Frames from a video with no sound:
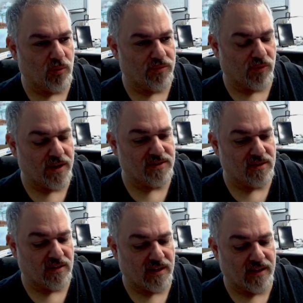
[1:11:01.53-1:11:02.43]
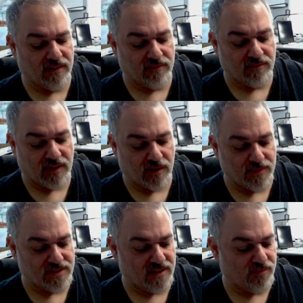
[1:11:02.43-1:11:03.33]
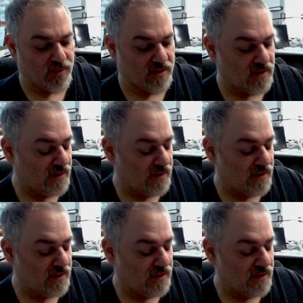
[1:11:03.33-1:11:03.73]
with resin and how to be safe with it.